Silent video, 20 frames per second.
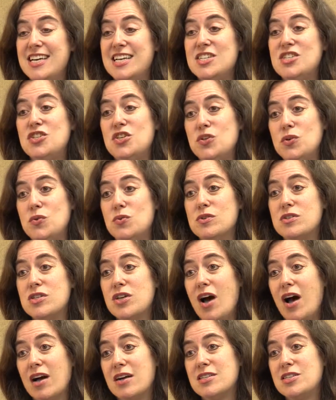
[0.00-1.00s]
to
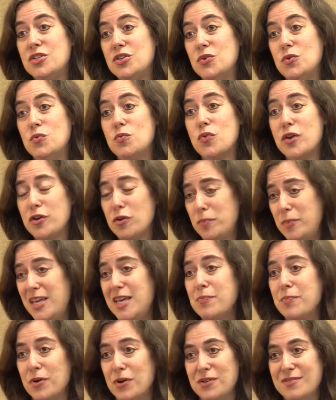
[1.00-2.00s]
talk to real
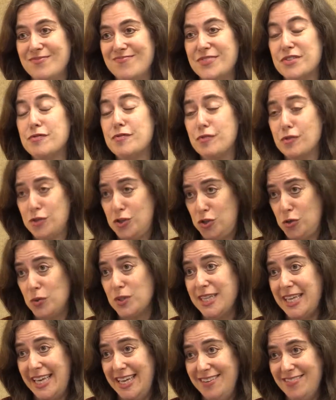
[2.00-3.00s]
people
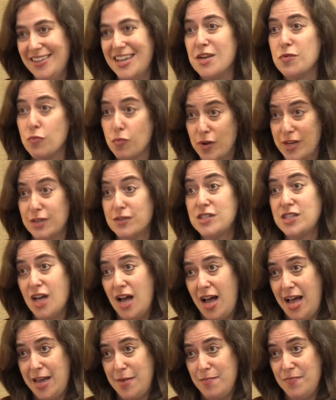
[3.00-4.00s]
virtually in real
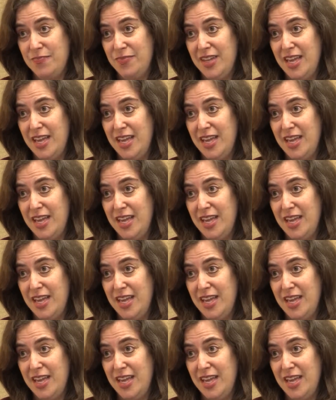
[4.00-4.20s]
time,